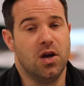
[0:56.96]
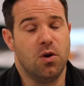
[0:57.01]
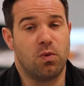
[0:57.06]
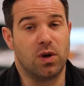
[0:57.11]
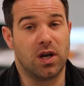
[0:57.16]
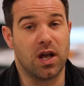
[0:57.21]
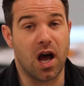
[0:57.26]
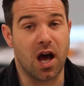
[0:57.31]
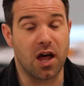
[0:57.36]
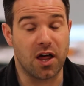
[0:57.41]

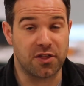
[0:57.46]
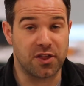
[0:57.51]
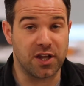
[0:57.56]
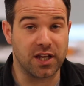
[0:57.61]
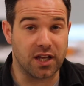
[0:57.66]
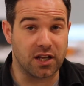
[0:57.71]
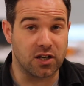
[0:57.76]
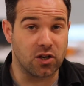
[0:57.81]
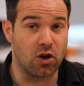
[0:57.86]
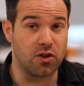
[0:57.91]
Well, I
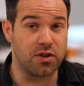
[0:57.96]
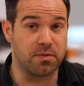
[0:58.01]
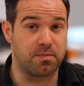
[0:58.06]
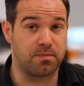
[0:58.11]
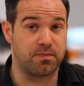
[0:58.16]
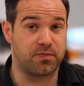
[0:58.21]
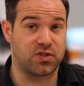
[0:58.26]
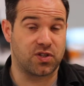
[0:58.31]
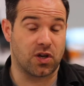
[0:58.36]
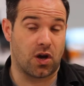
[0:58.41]
think a lot of
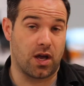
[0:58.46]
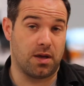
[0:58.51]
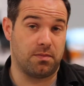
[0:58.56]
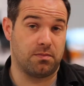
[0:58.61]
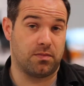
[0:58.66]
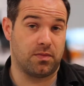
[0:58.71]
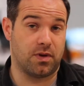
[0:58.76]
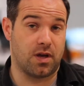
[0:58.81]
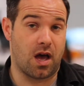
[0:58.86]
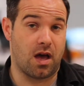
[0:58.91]
the
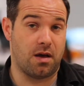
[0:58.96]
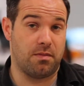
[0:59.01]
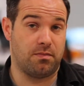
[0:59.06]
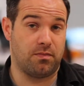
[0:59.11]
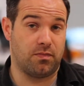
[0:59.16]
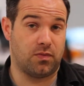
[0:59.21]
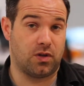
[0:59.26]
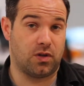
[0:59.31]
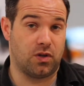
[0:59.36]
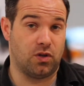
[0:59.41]

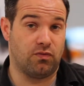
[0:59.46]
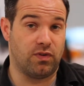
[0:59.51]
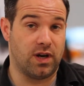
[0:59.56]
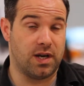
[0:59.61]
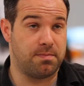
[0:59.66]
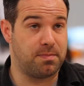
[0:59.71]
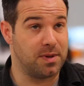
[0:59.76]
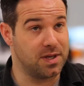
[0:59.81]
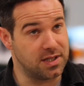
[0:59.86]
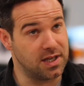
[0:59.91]
time you're
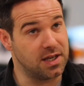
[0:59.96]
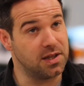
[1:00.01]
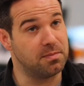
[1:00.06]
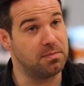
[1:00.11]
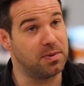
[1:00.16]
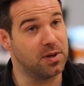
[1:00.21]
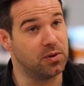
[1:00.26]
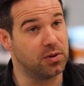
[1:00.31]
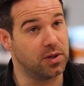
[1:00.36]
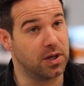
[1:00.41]
really busy in the
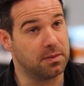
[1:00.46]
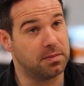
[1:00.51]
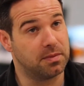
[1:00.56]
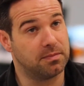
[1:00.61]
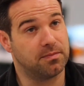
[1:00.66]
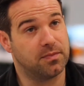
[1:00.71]
build-up,